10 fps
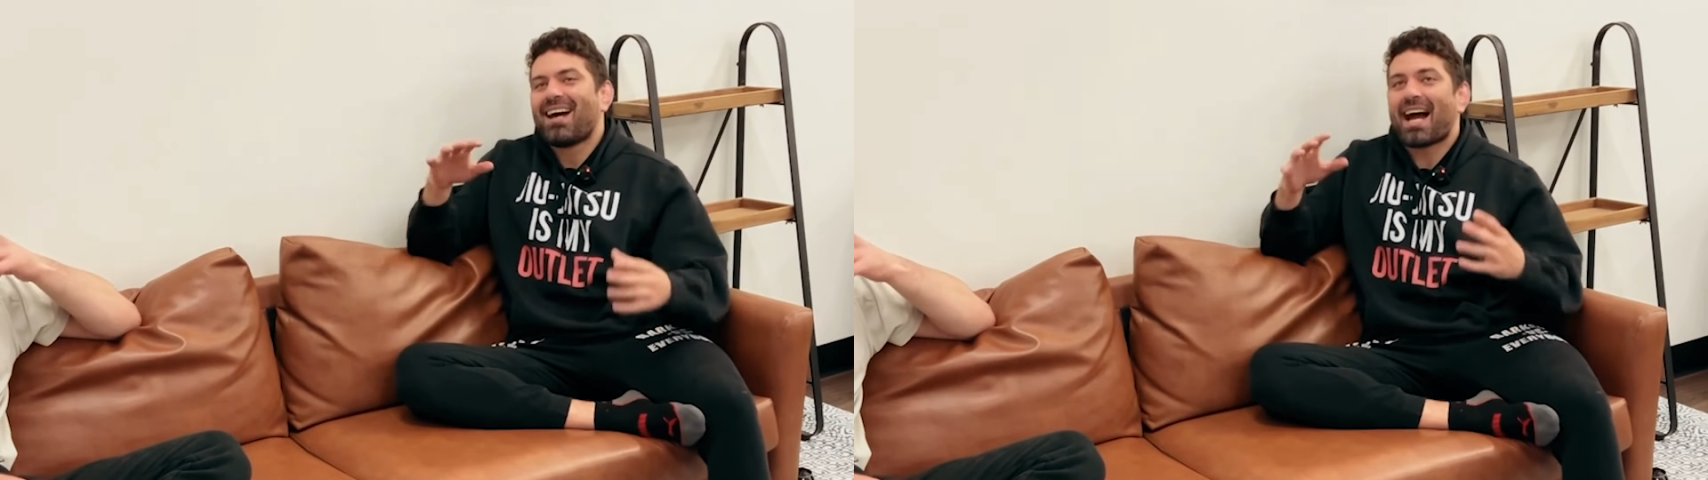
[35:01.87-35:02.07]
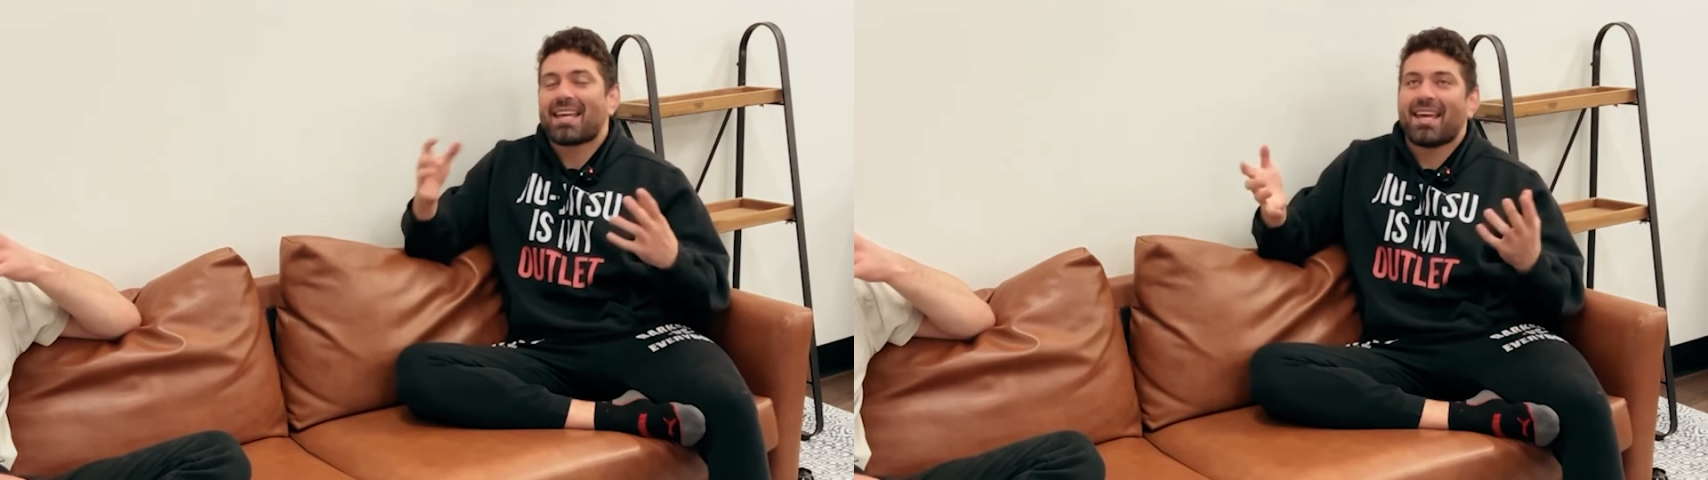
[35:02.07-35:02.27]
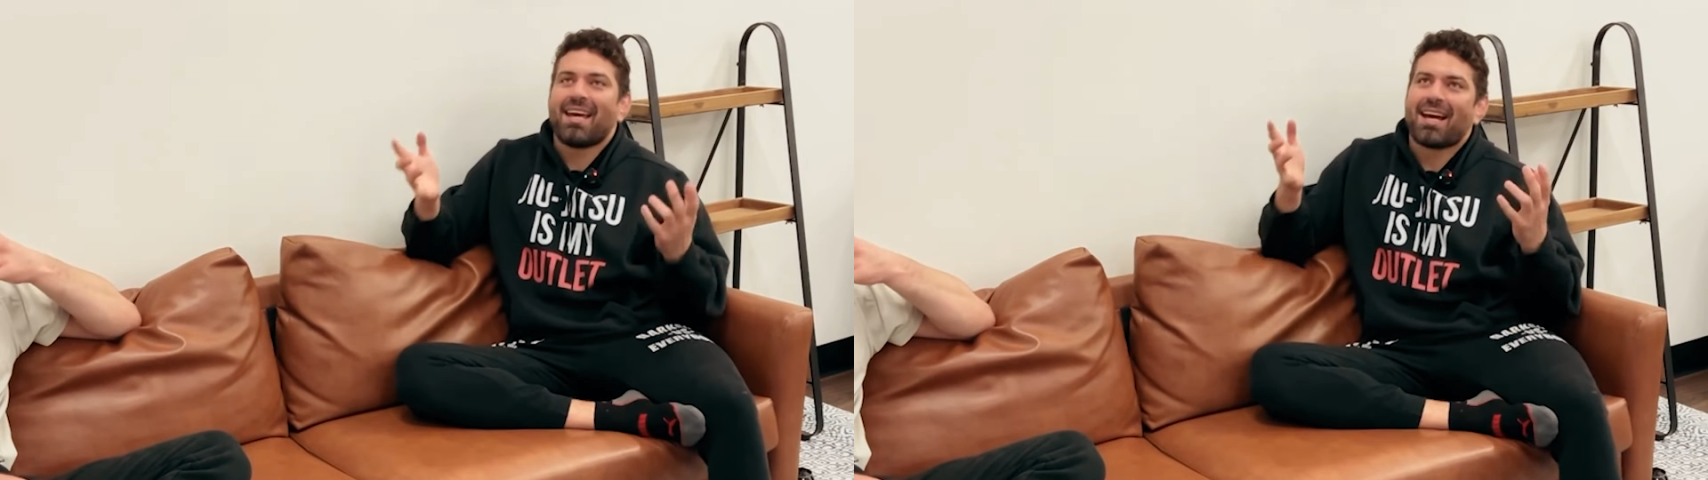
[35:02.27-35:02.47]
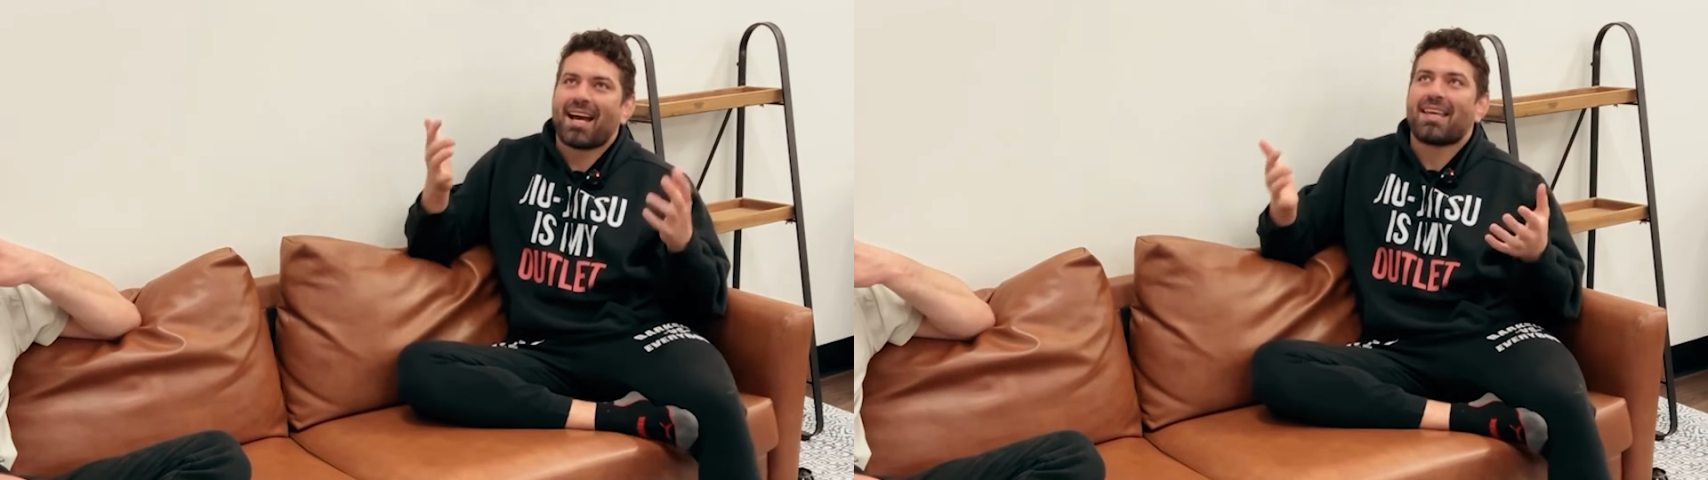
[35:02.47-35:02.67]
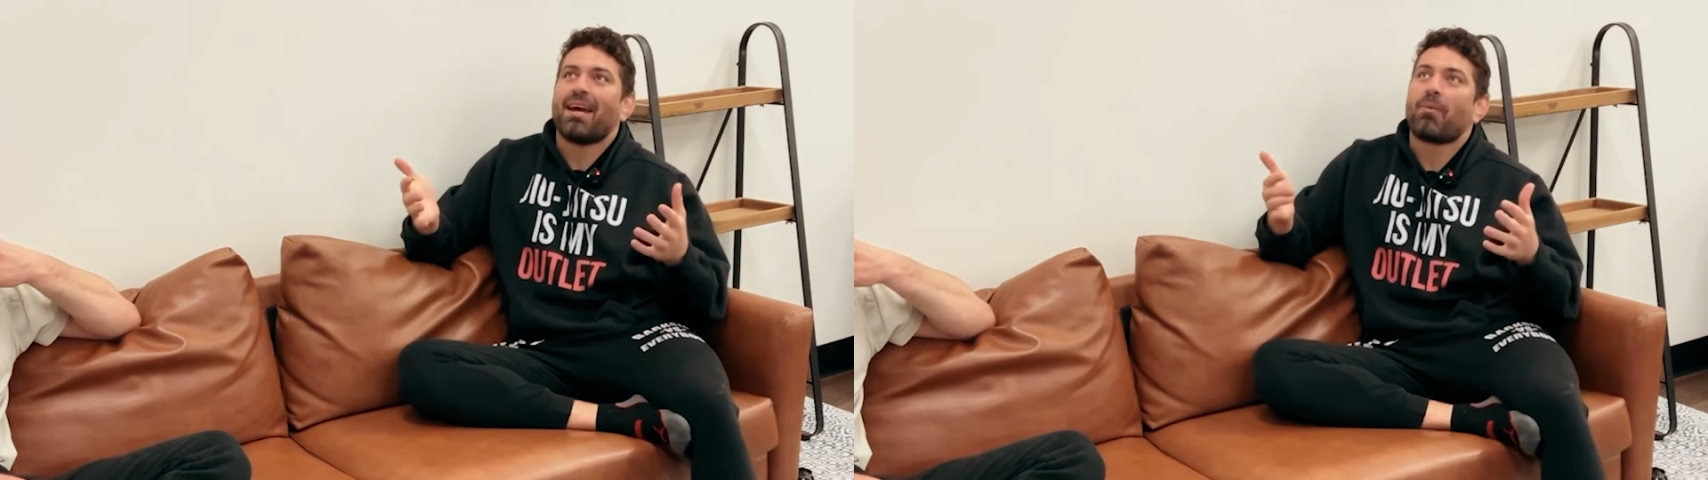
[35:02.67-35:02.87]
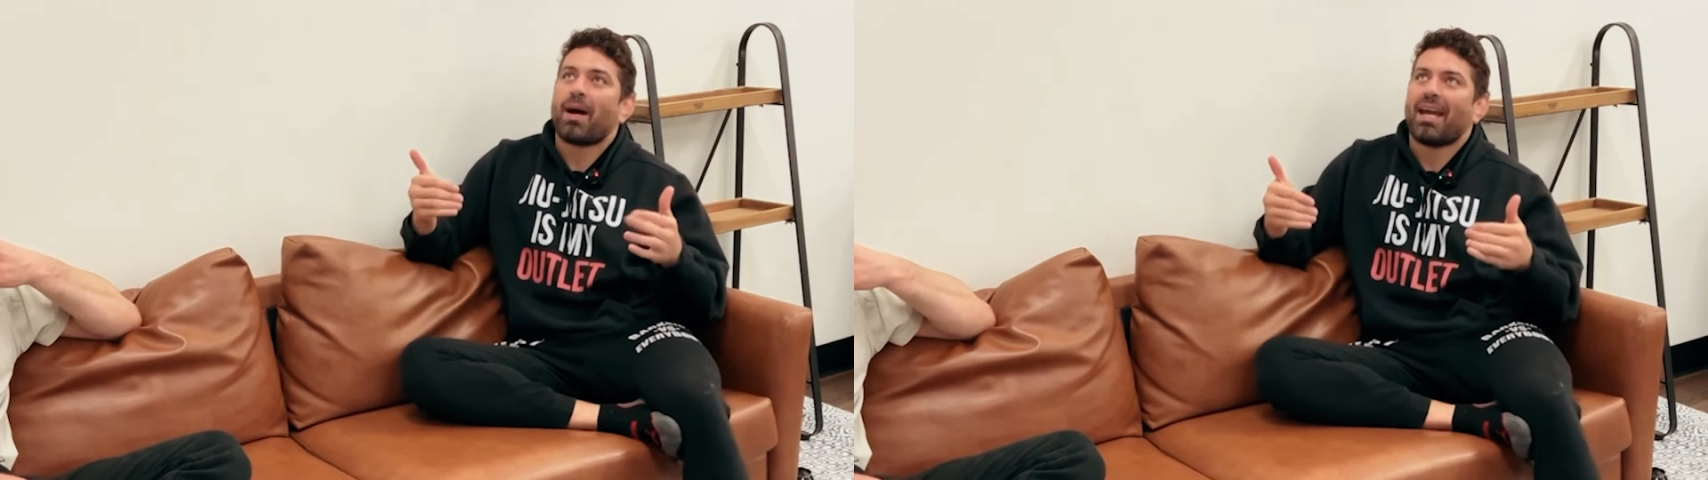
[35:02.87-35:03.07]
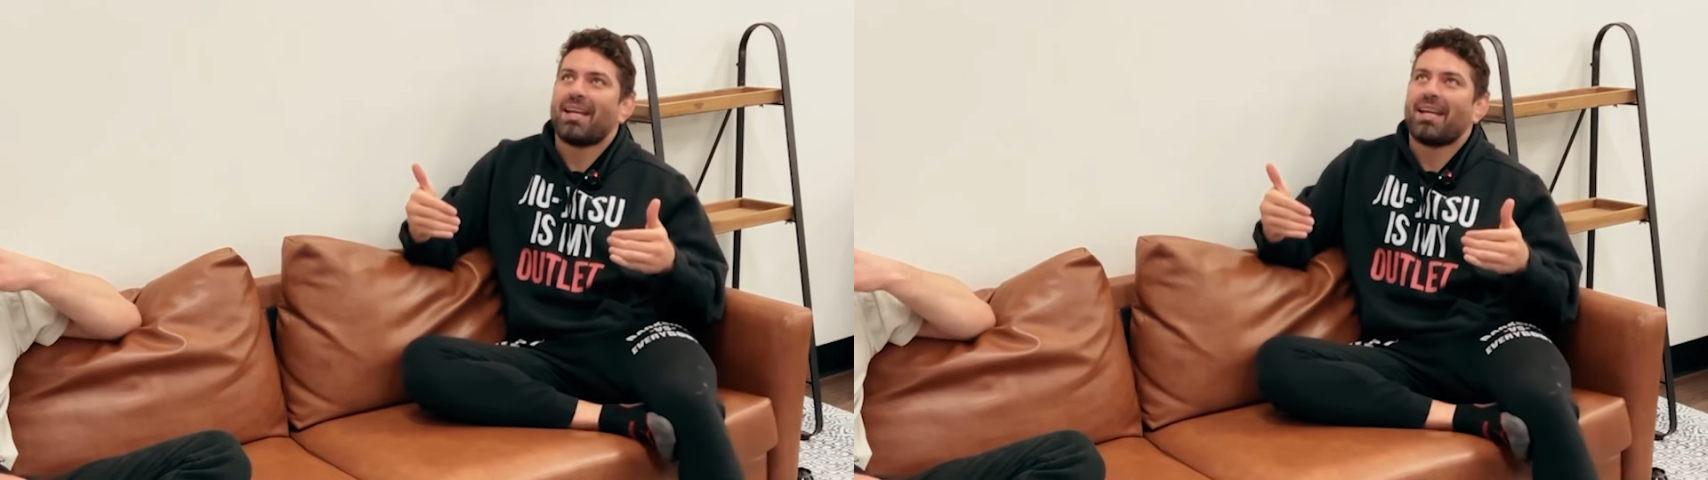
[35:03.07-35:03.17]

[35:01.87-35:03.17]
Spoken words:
I get why